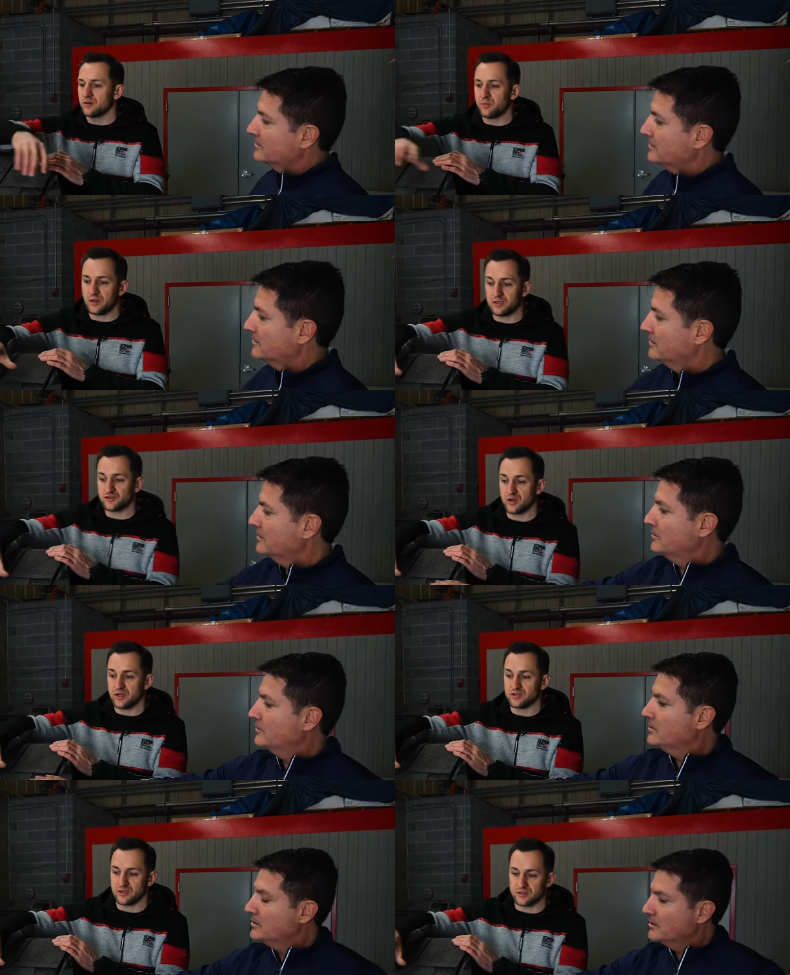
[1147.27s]
Speaker 1: on
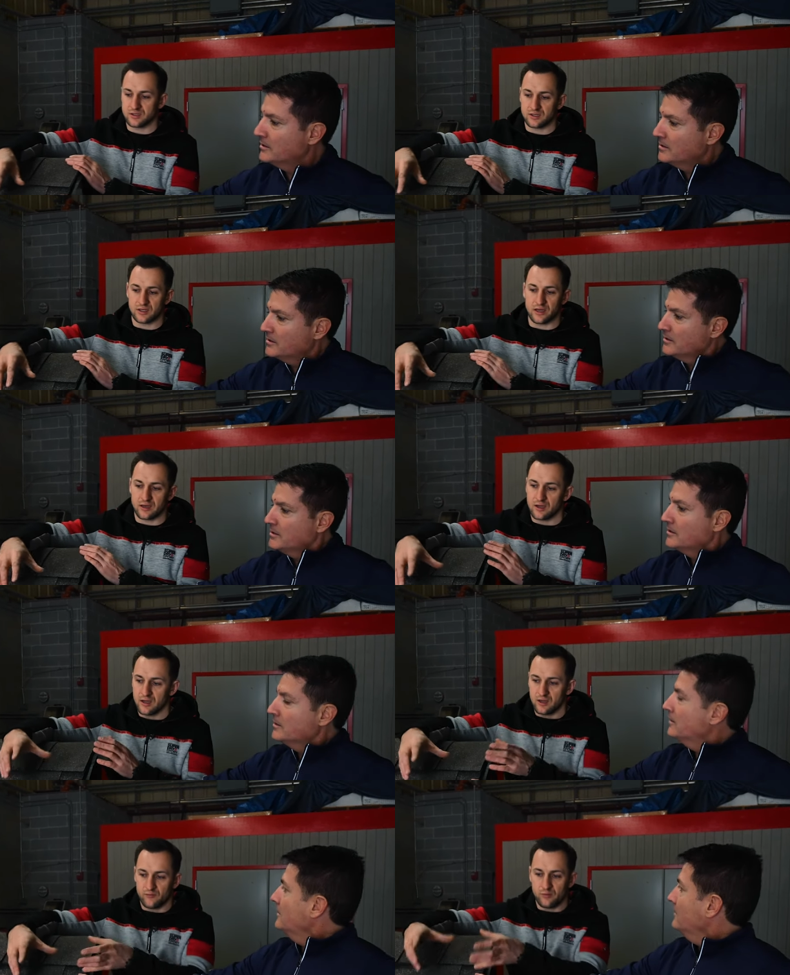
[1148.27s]
penetrations, like
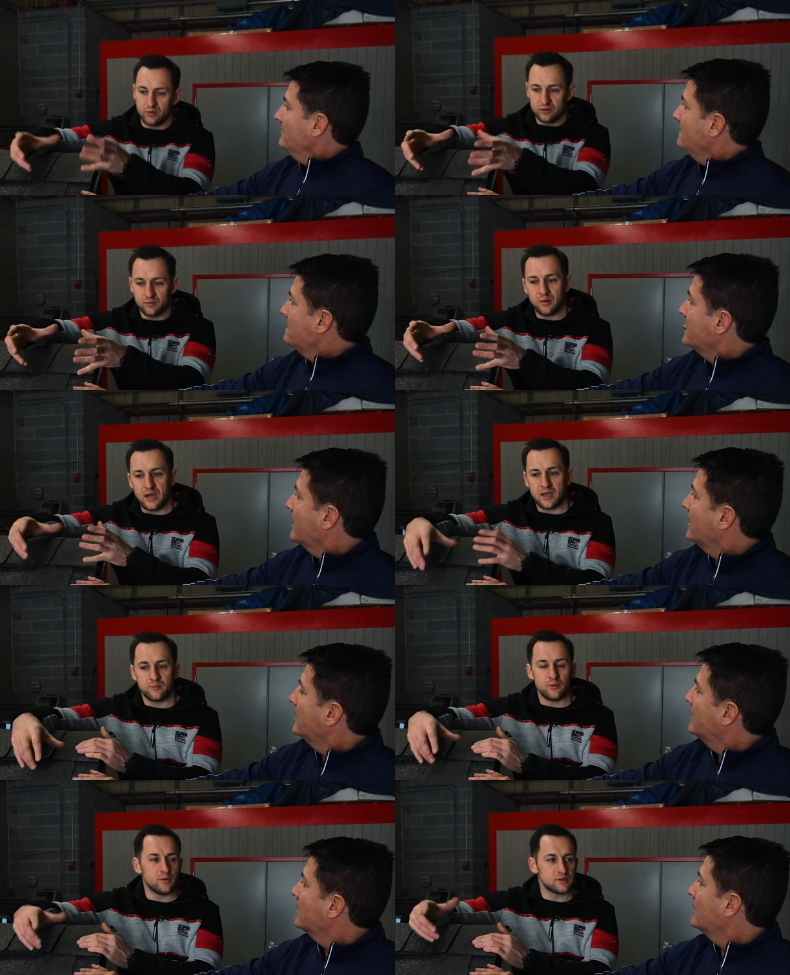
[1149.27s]
if when pipe
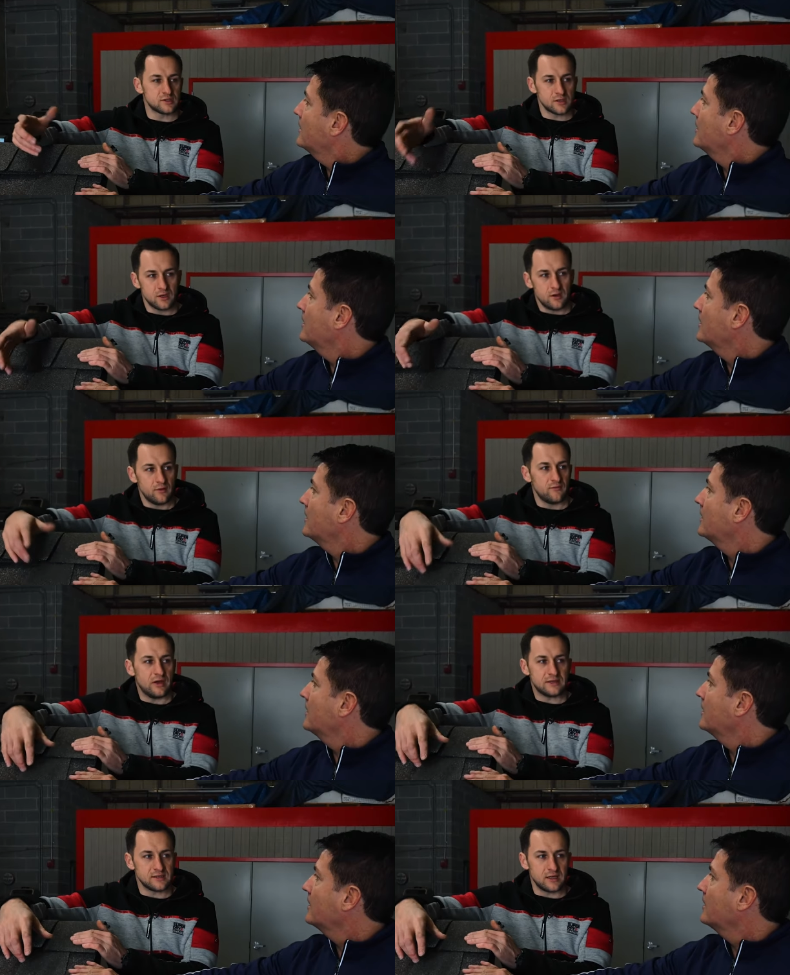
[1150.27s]
boots,
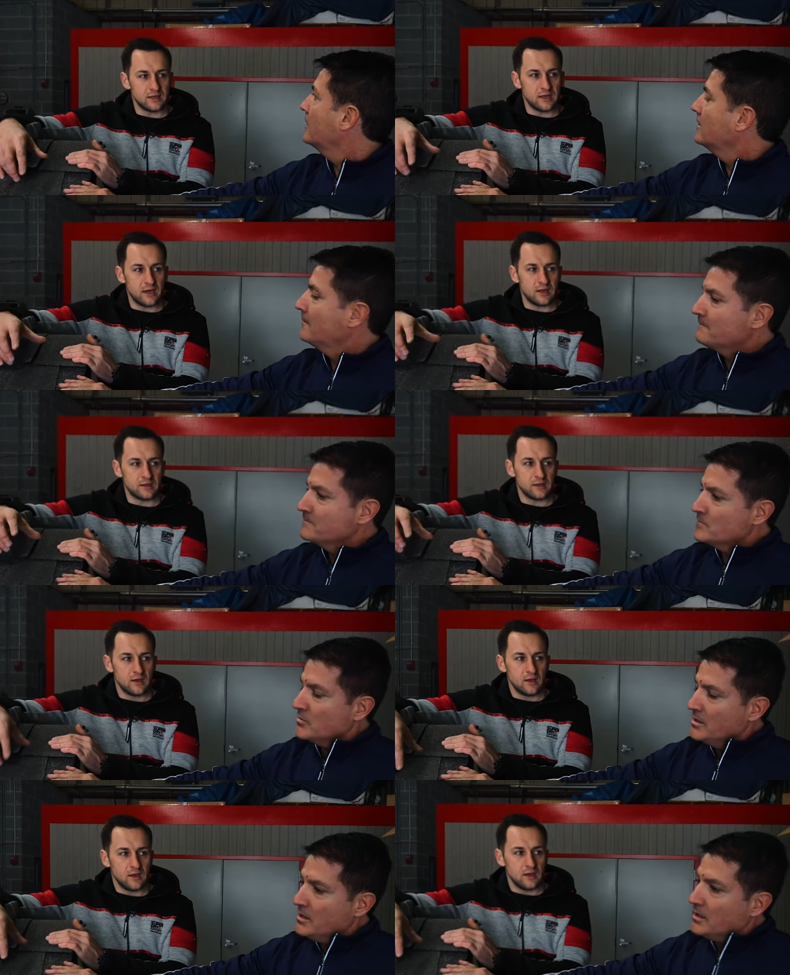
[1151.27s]
vents like that?
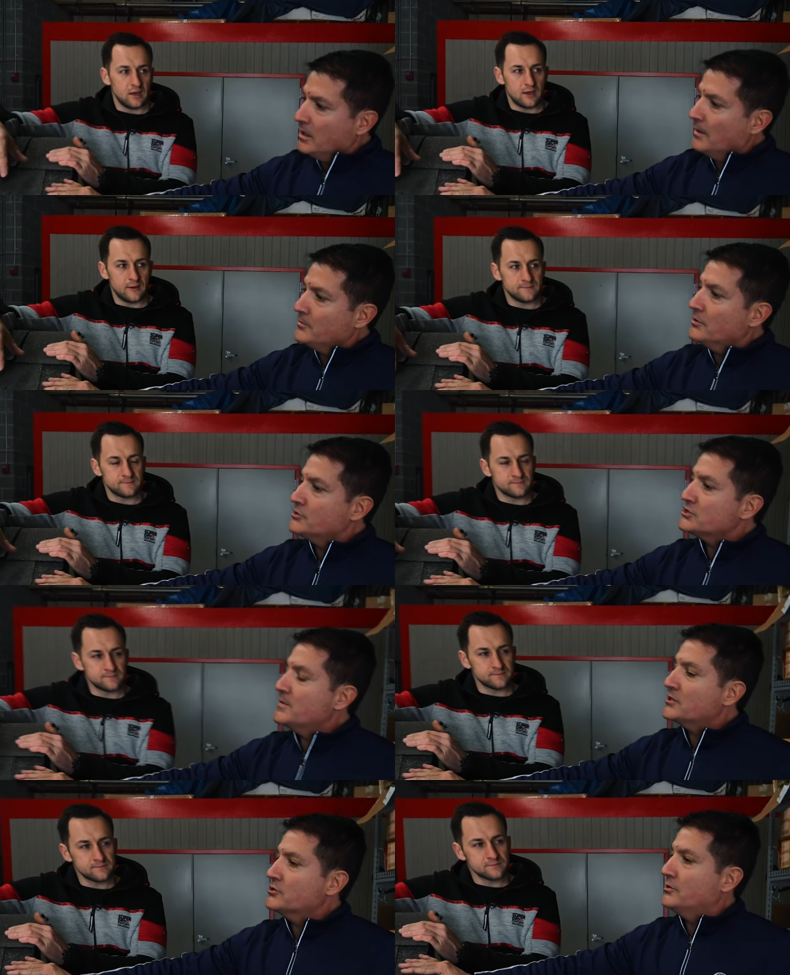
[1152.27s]
Um, um, you know,
Speaker 2: just
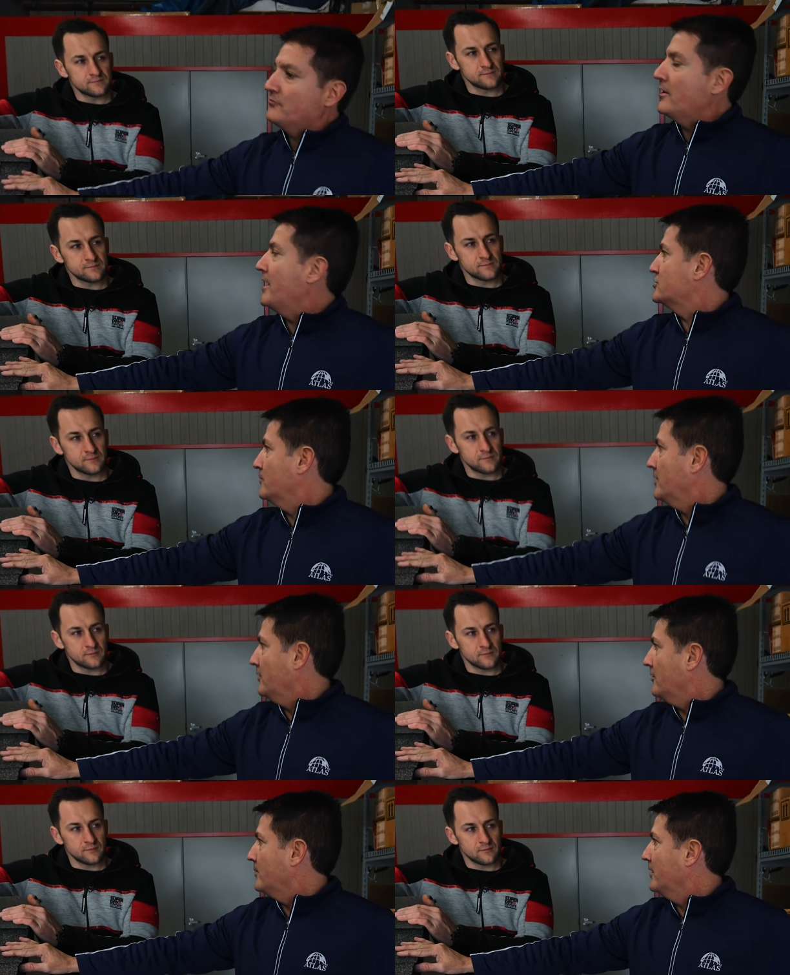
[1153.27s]
make sure you flash around all
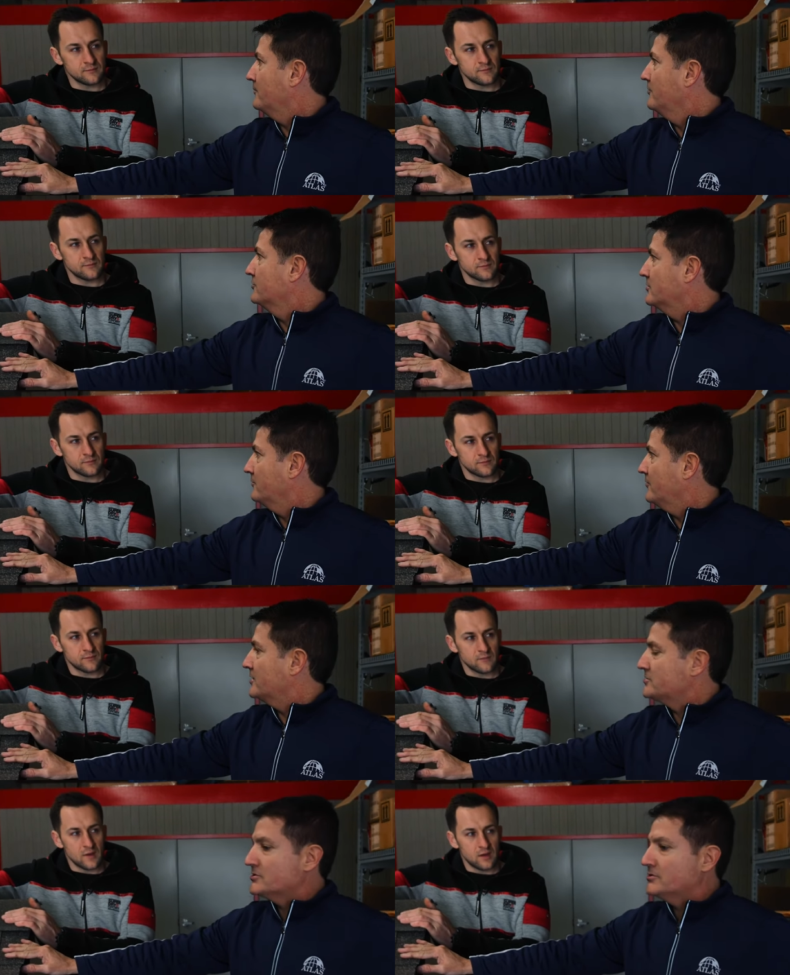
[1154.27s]
the pipe boots and the
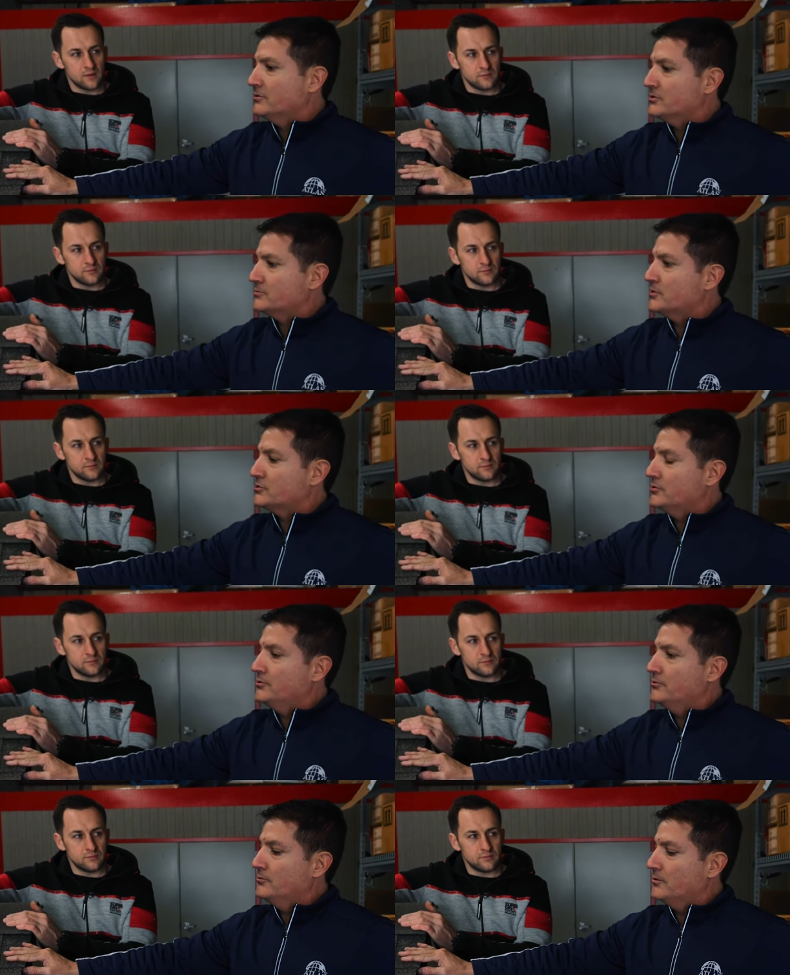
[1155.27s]
vents. Just you know, just make sure you
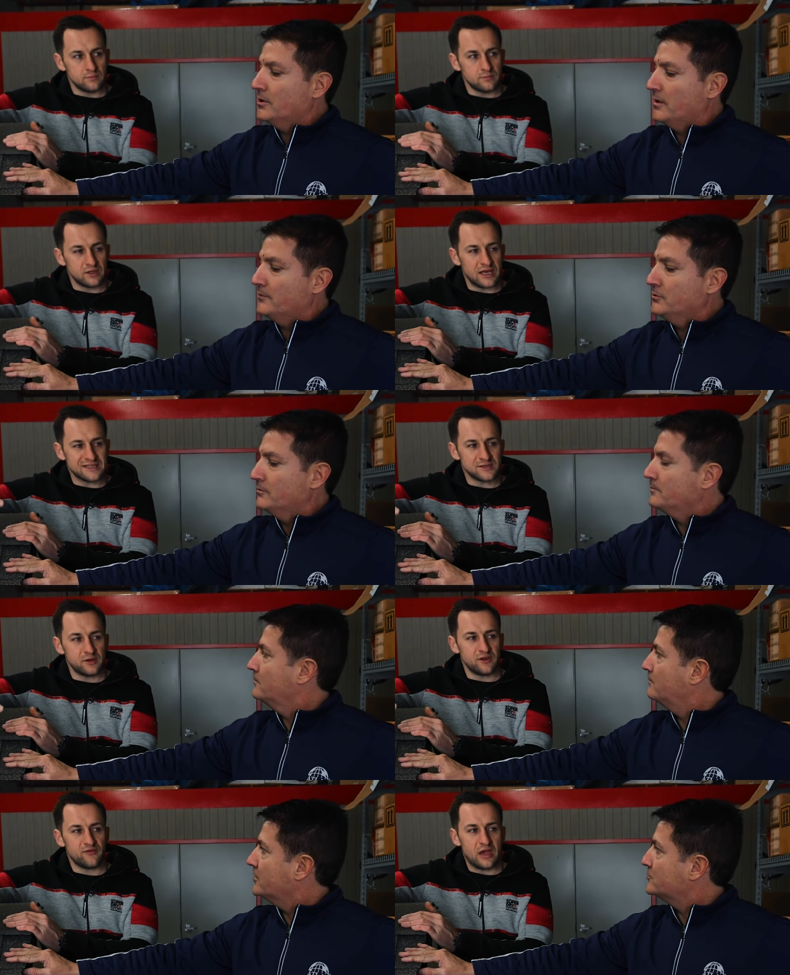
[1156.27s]
do. Uh, but as a,
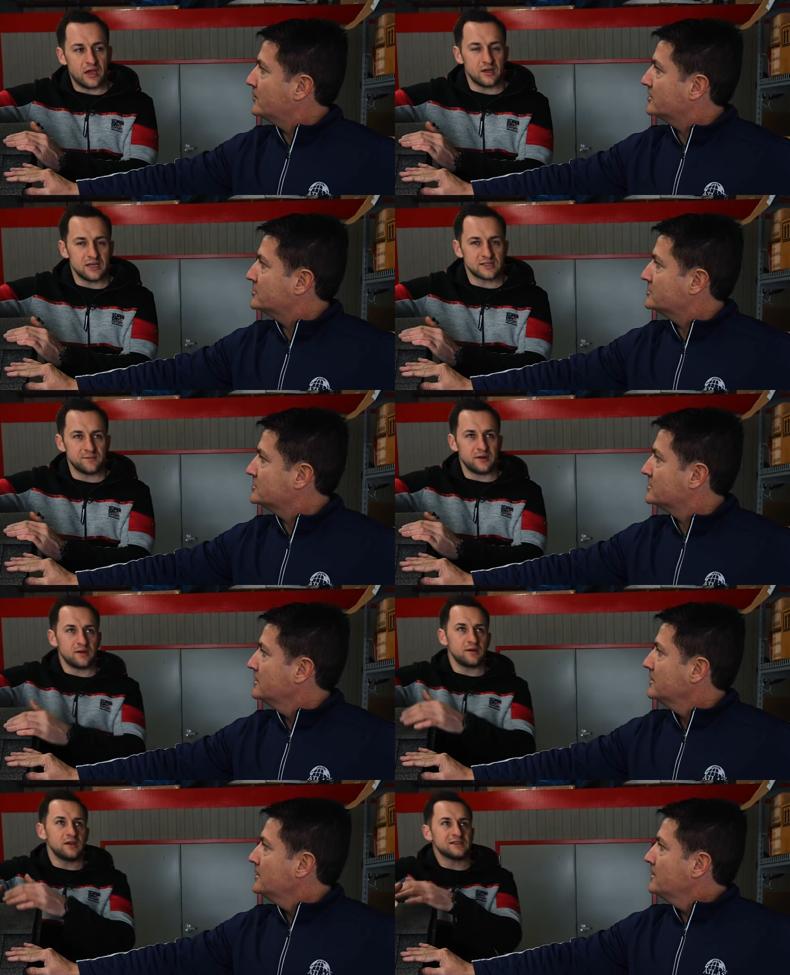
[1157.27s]
as a
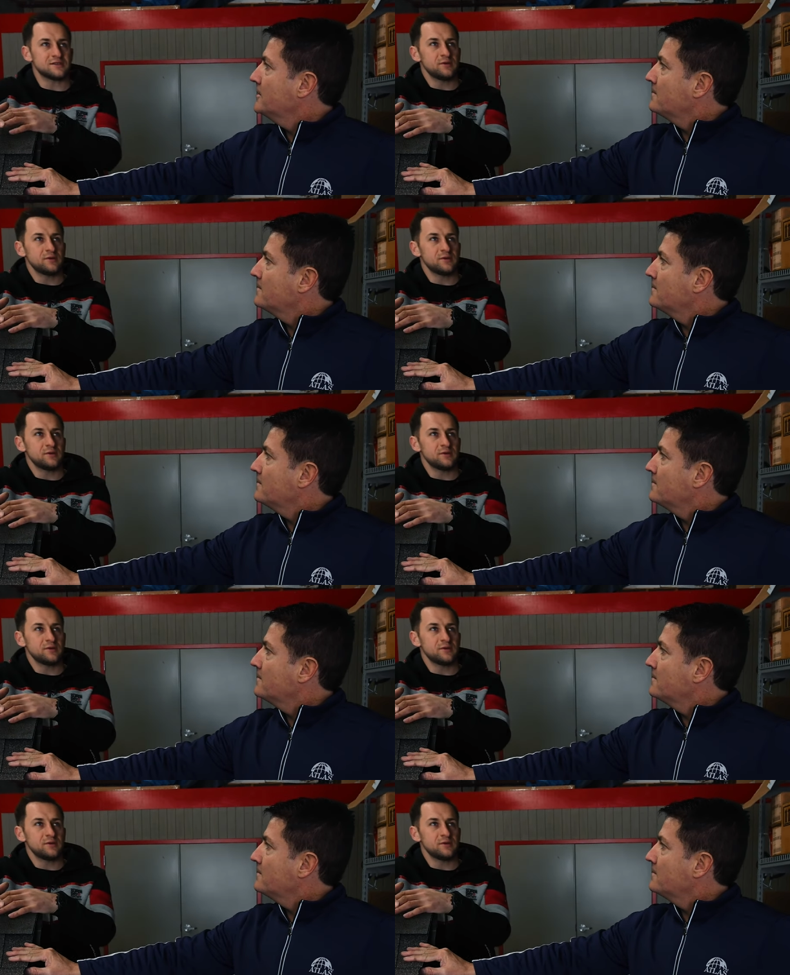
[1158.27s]
Speaker 1: as a